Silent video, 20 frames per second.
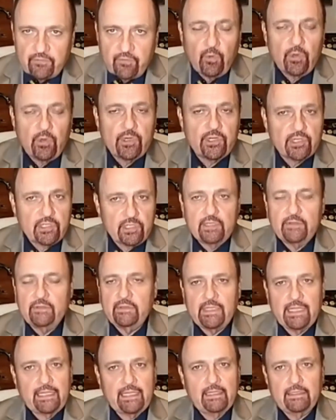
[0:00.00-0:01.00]

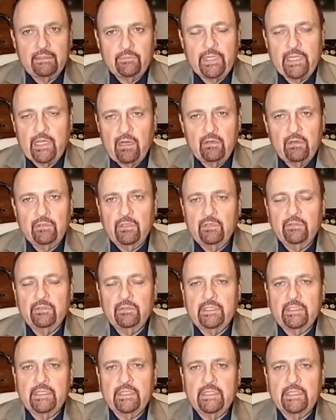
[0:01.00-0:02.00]
Unfortunately, now we all
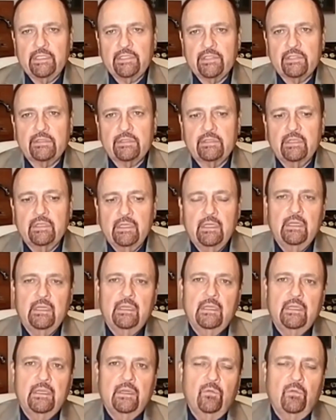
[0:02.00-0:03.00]
know that this is
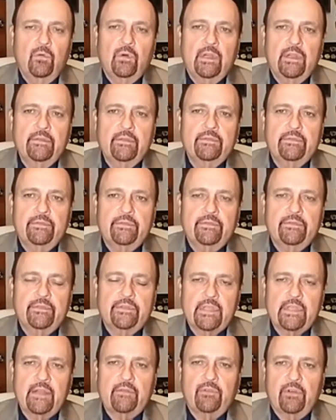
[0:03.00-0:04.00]
one of
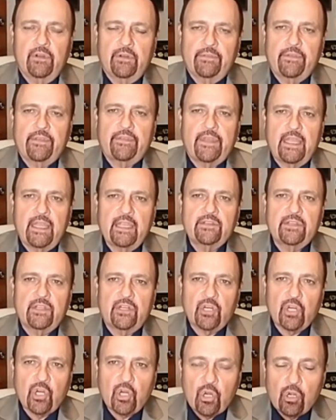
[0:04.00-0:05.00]
several of the things that
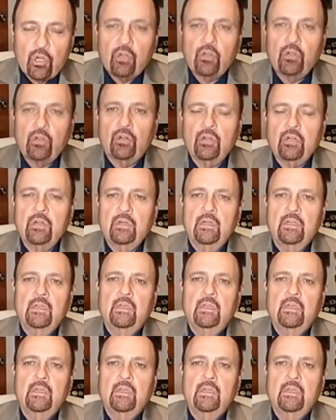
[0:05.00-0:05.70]
occur